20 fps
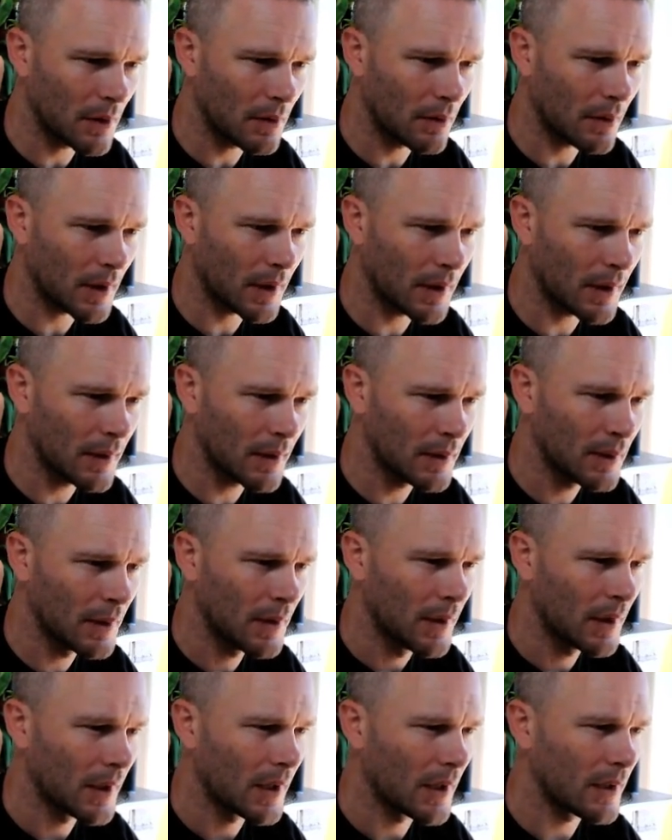Okay,
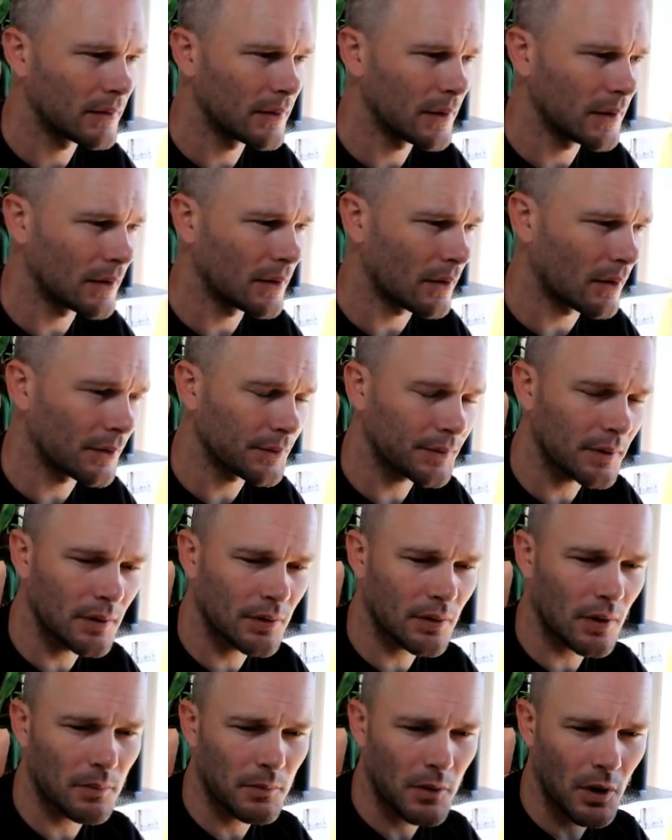and then alternate
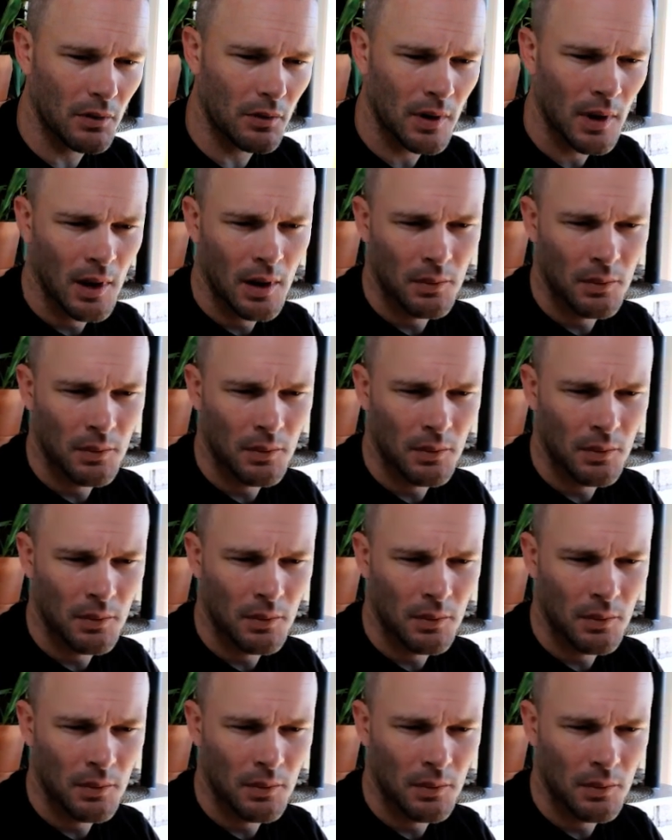draw mode